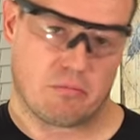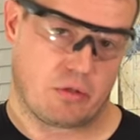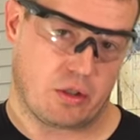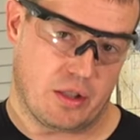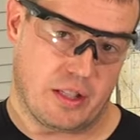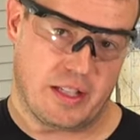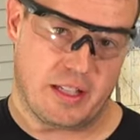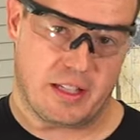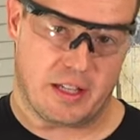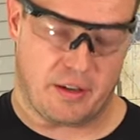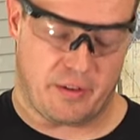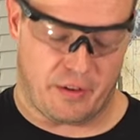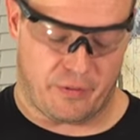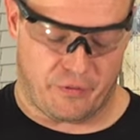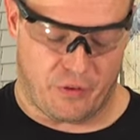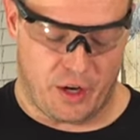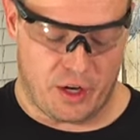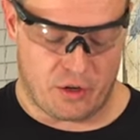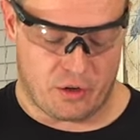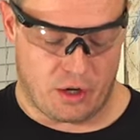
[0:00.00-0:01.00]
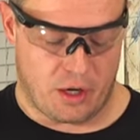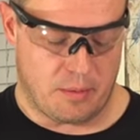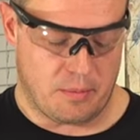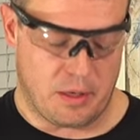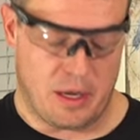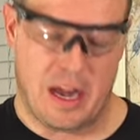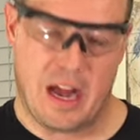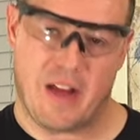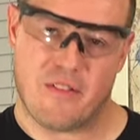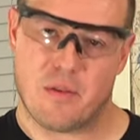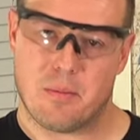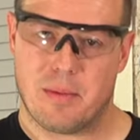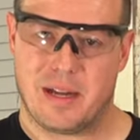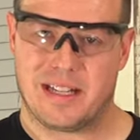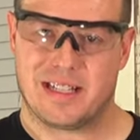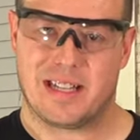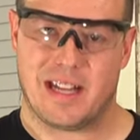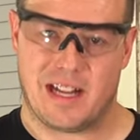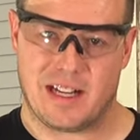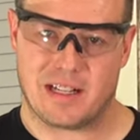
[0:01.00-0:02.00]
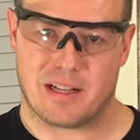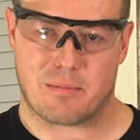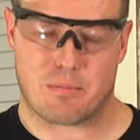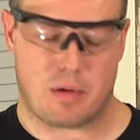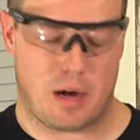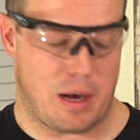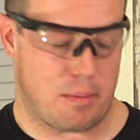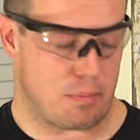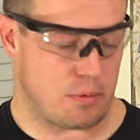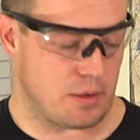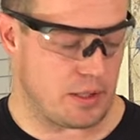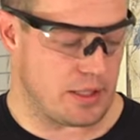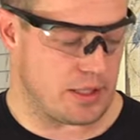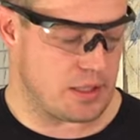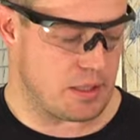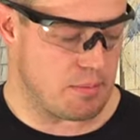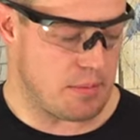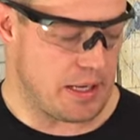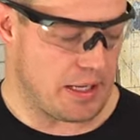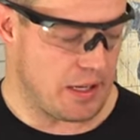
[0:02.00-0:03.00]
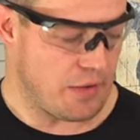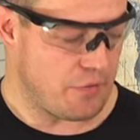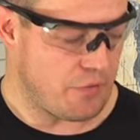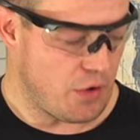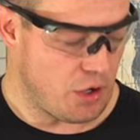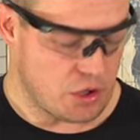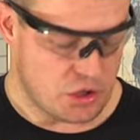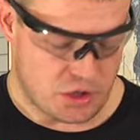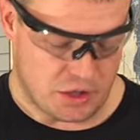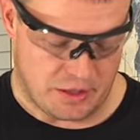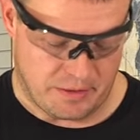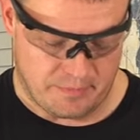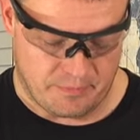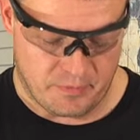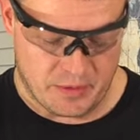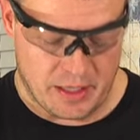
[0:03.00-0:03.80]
cleaning of your firearm. You haven't maintained it properly to make it function.